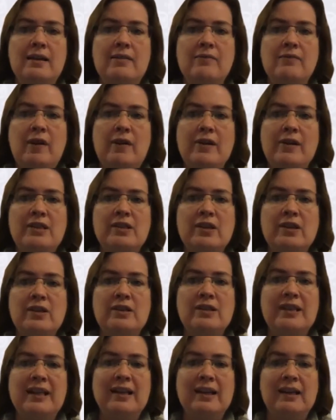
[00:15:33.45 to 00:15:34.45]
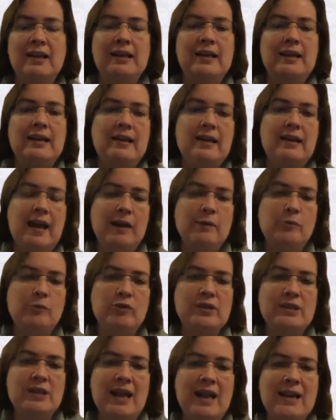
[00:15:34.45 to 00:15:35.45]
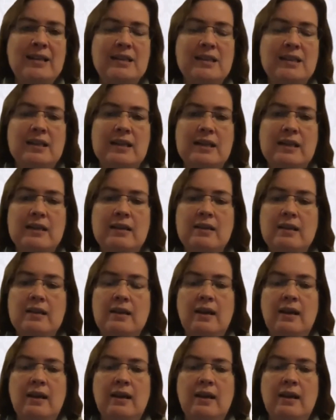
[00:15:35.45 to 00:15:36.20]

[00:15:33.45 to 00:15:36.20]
very succinctly and precisely